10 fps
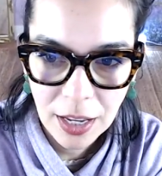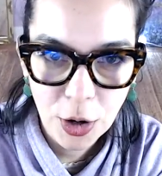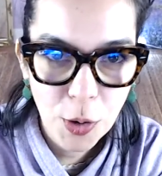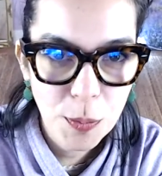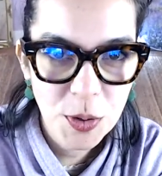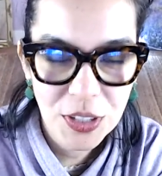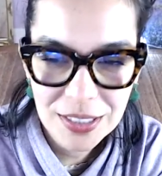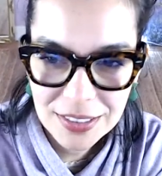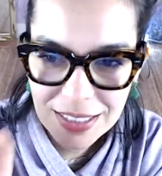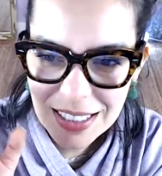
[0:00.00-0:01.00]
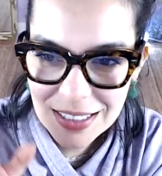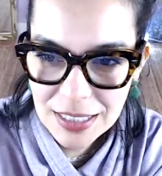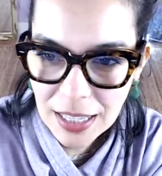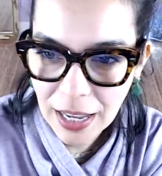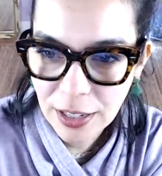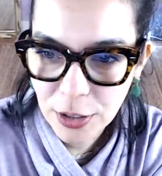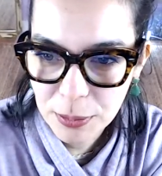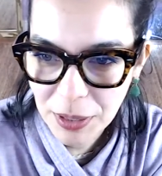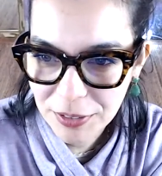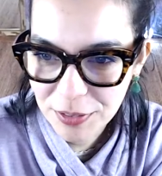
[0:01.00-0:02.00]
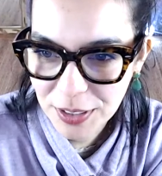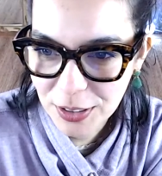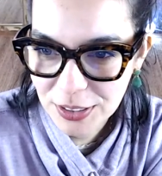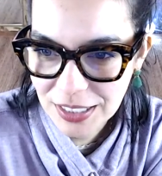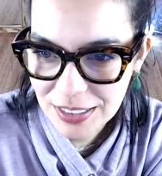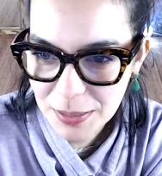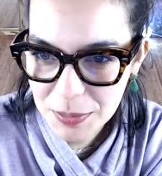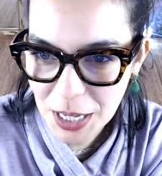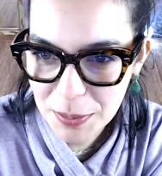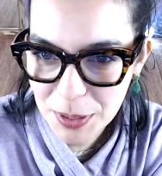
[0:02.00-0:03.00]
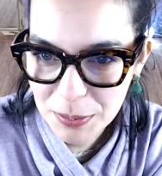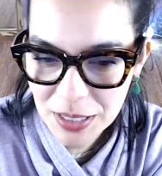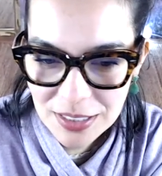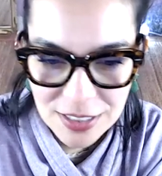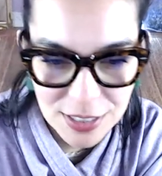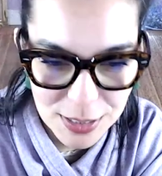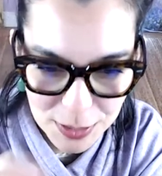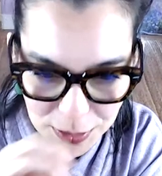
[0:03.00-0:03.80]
Hope you can sense the anger in my fingers as I'm typing messages to